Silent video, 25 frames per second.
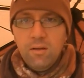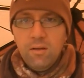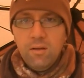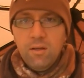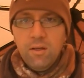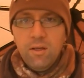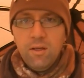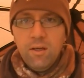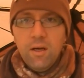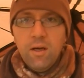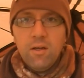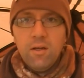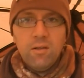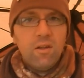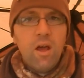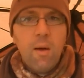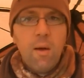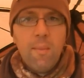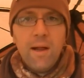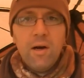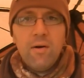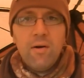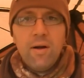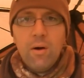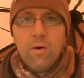You know, it
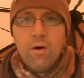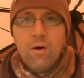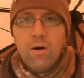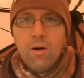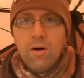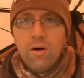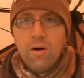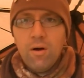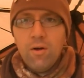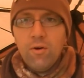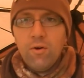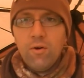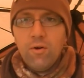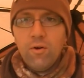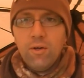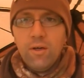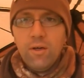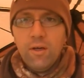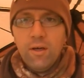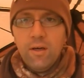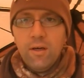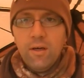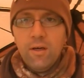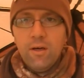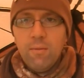don't matter how hard
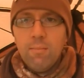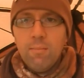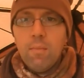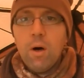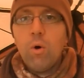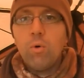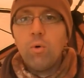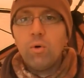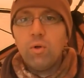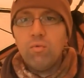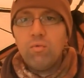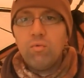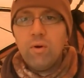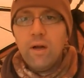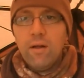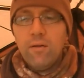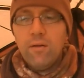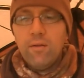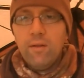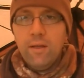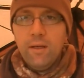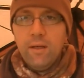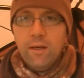I mould it round the